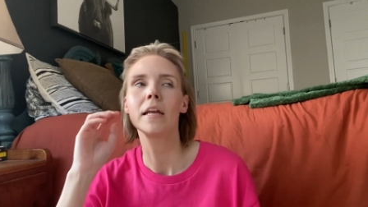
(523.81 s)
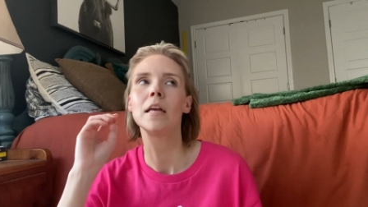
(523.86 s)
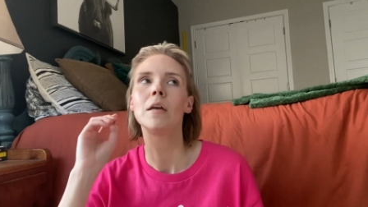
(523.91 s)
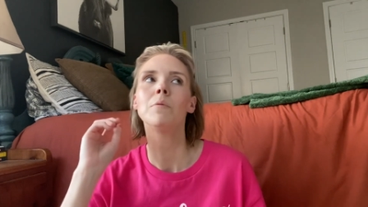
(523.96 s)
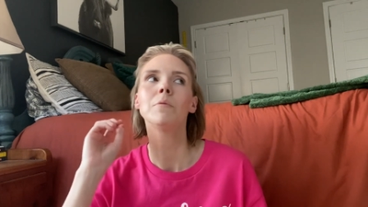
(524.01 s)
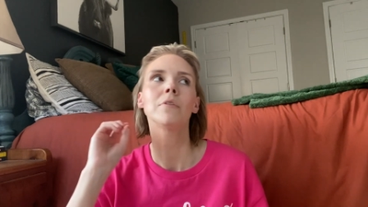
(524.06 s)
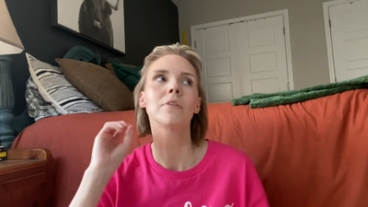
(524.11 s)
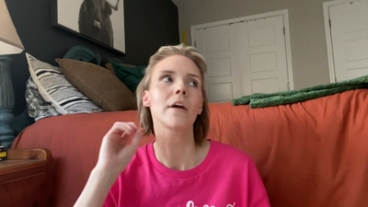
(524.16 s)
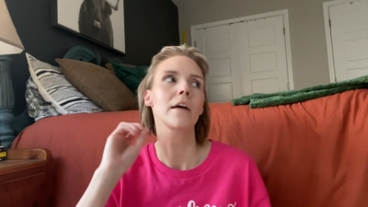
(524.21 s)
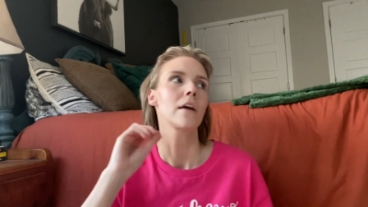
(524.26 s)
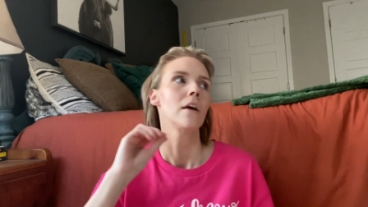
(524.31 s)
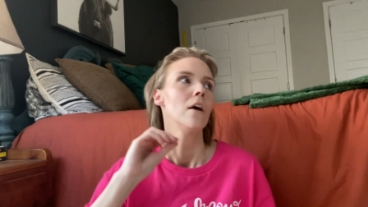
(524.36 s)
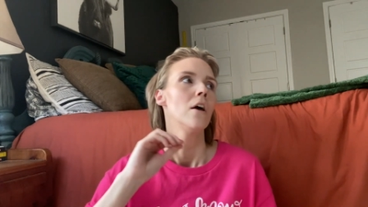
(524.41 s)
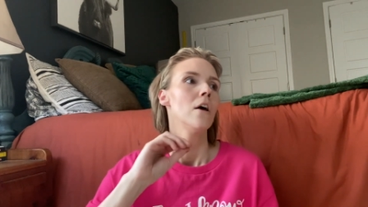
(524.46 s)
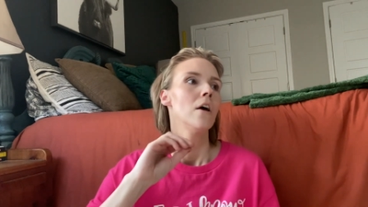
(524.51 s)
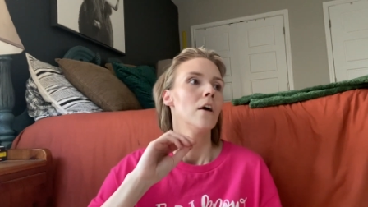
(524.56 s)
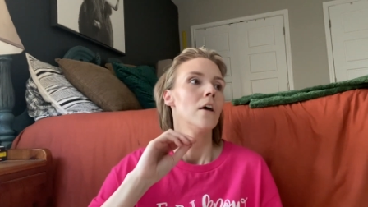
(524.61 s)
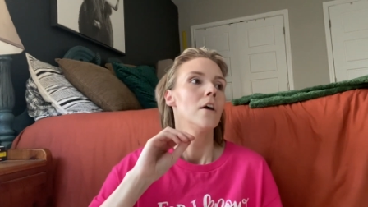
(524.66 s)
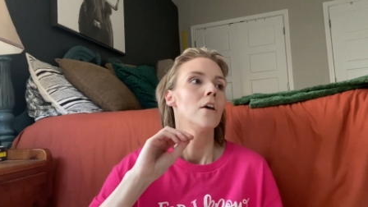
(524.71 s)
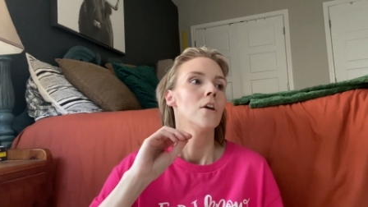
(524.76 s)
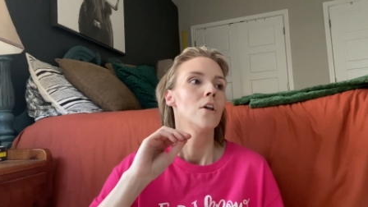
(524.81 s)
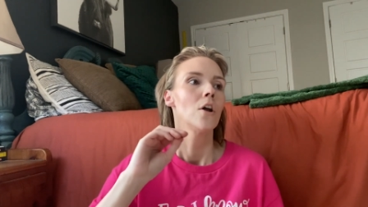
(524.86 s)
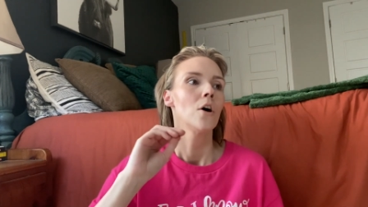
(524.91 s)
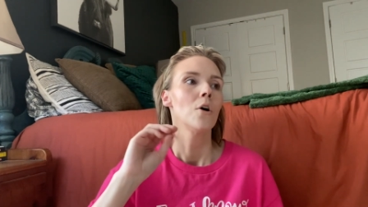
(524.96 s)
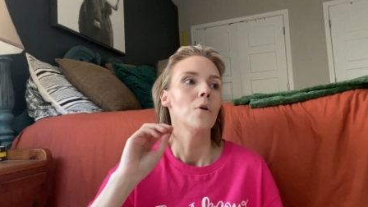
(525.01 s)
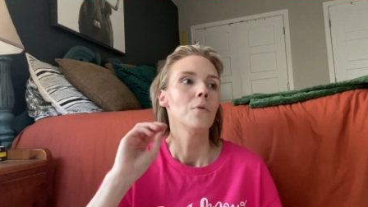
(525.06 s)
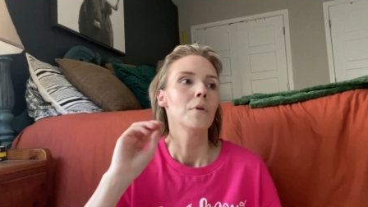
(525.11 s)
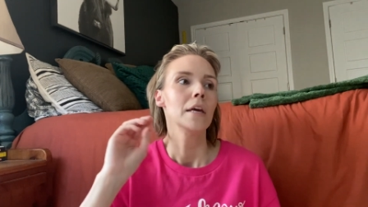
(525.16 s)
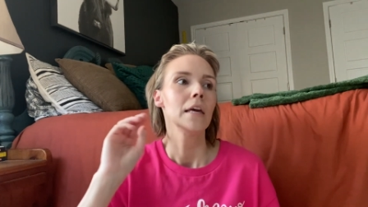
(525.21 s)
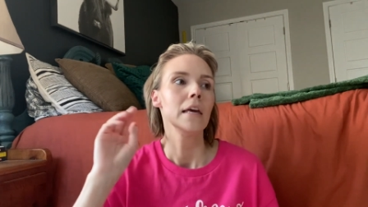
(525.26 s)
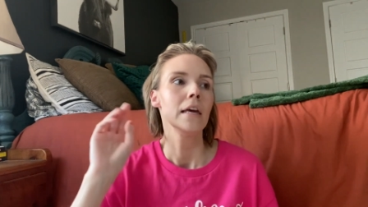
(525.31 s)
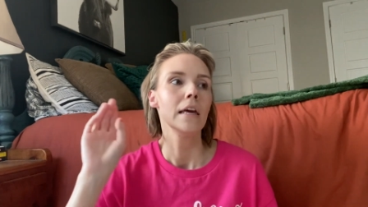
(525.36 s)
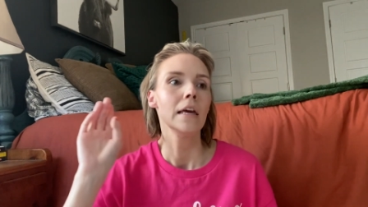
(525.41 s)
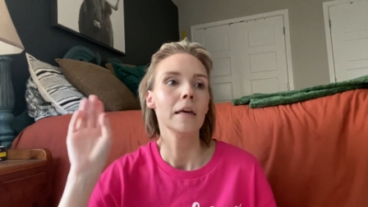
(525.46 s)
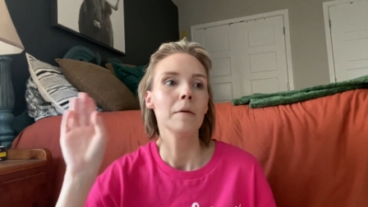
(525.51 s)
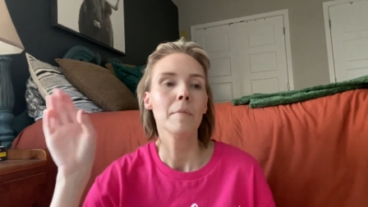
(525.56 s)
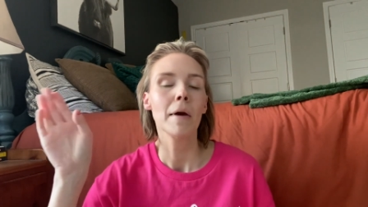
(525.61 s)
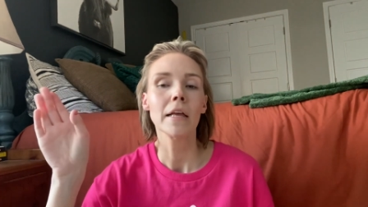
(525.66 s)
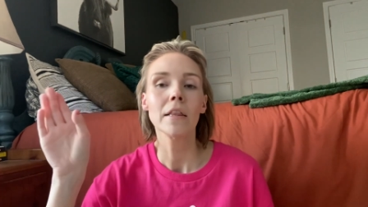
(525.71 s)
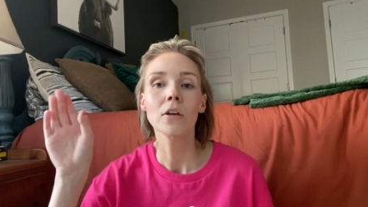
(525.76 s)
He was like, he
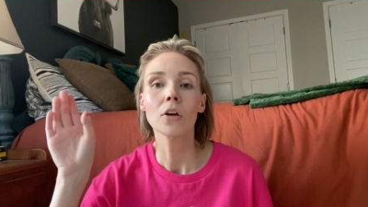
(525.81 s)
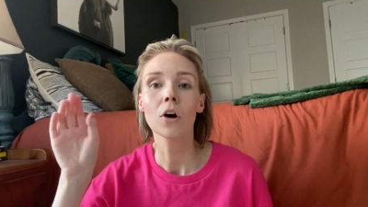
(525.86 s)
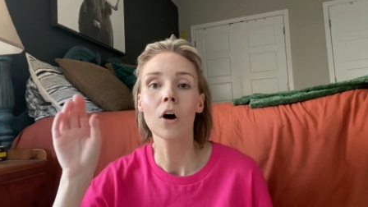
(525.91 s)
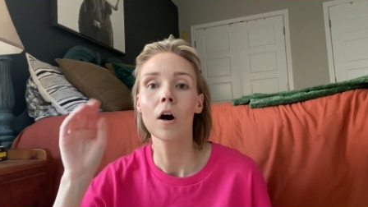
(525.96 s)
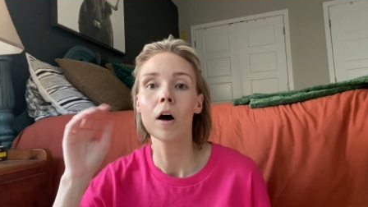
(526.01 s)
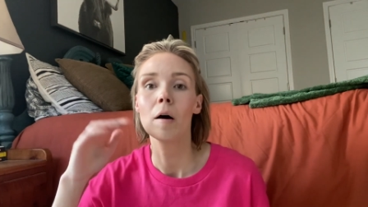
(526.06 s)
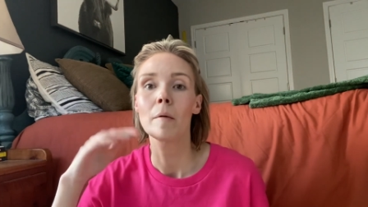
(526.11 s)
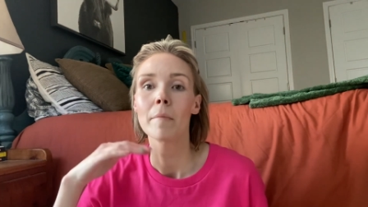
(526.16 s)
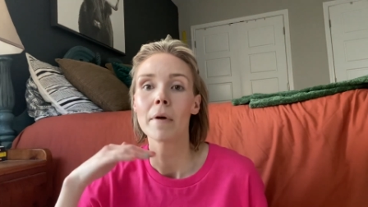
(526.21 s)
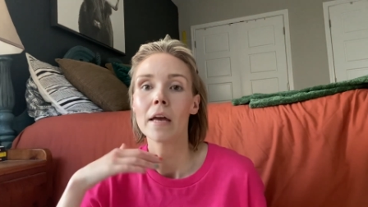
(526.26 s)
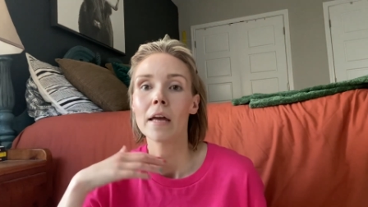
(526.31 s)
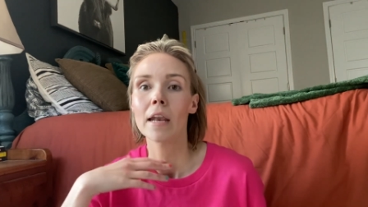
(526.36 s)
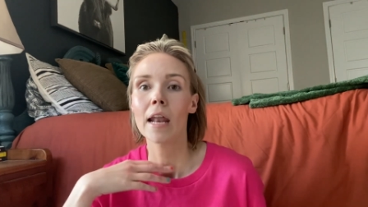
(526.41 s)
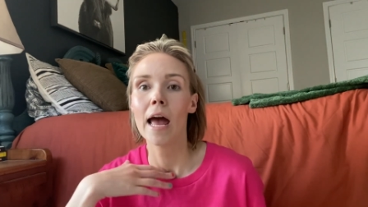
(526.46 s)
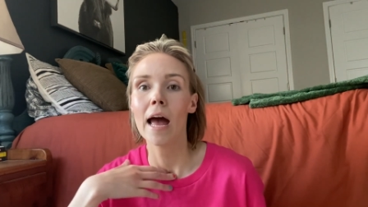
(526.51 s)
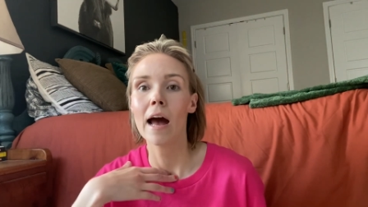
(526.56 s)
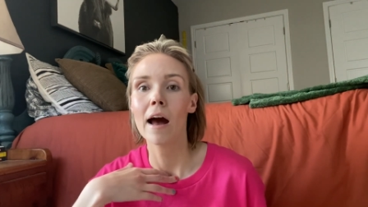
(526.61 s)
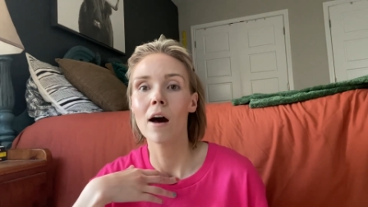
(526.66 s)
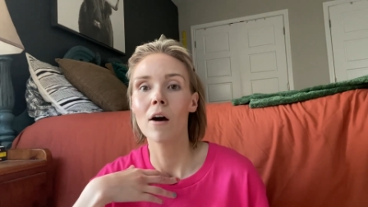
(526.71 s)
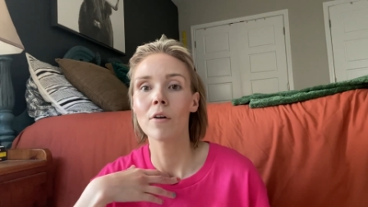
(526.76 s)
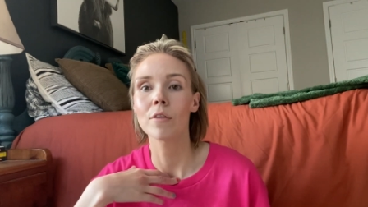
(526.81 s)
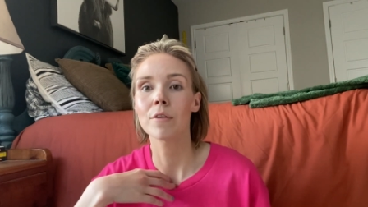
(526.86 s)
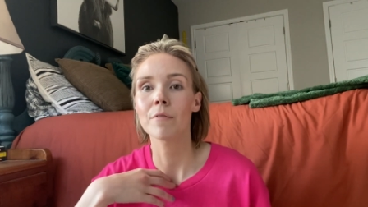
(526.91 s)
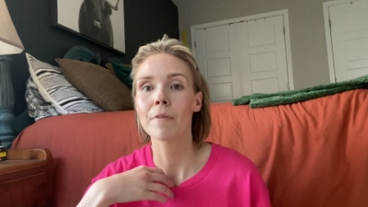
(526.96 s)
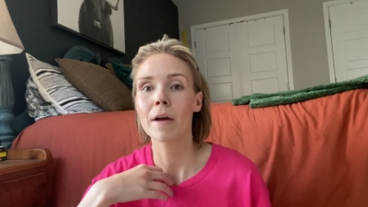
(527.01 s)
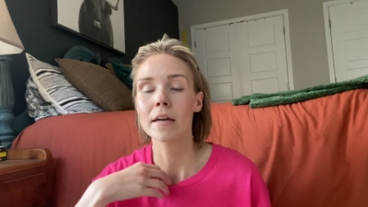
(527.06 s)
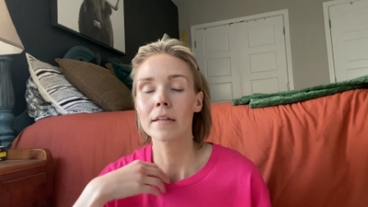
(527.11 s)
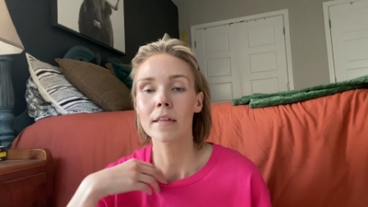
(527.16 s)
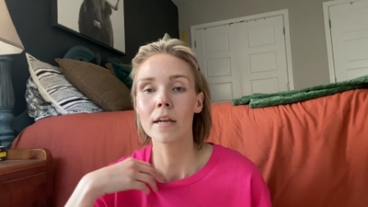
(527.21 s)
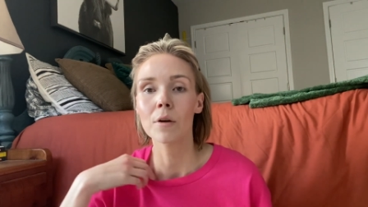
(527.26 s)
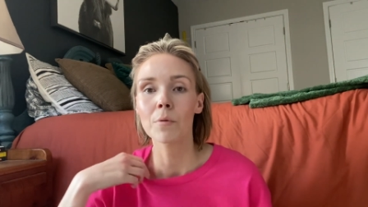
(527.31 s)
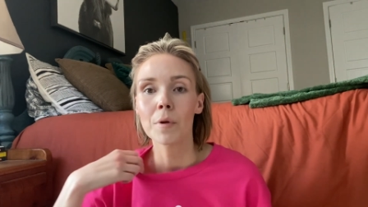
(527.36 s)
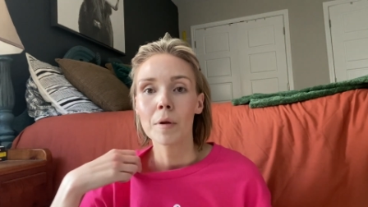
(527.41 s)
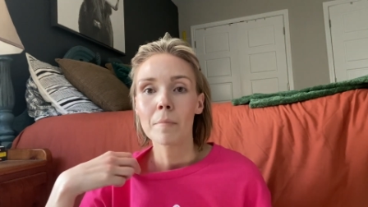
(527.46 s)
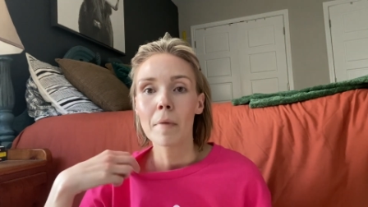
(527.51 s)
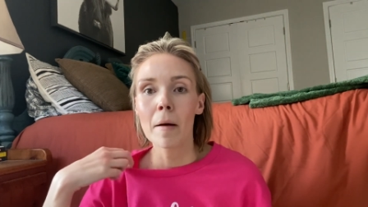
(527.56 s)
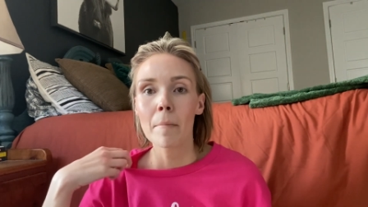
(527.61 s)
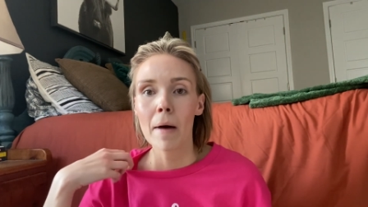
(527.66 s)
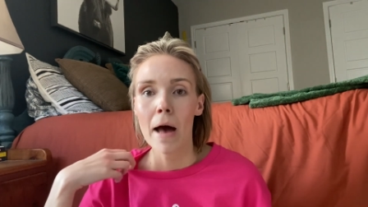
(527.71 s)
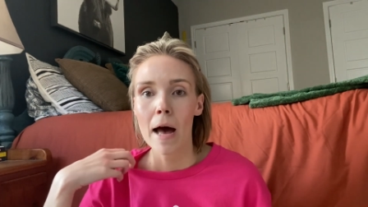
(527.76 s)
made the comment how the fact that I read
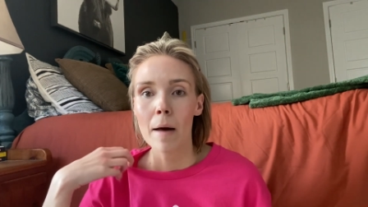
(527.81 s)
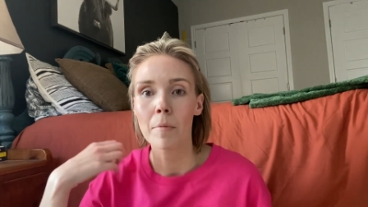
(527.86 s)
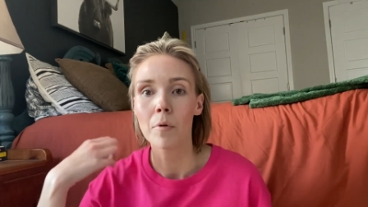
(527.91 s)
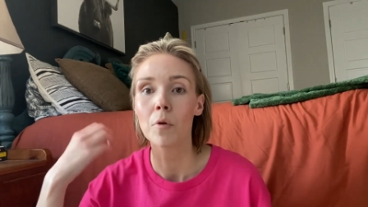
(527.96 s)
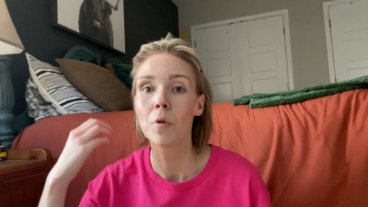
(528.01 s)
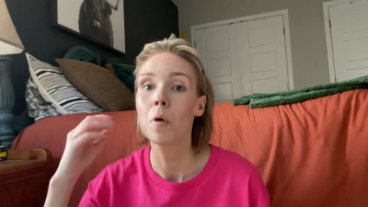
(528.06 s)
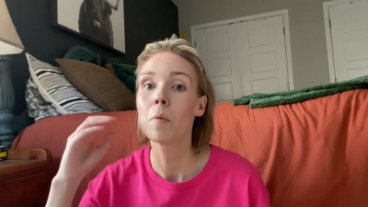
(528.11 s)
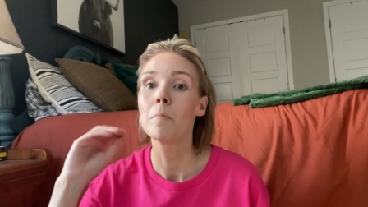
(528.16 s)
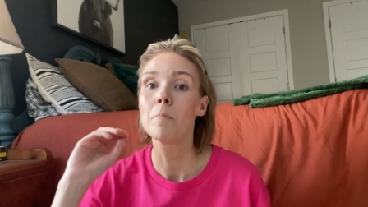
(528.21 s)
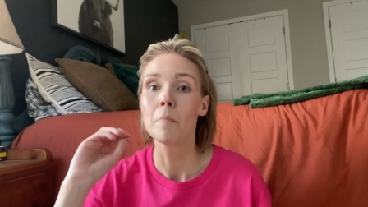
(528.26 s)
my Bible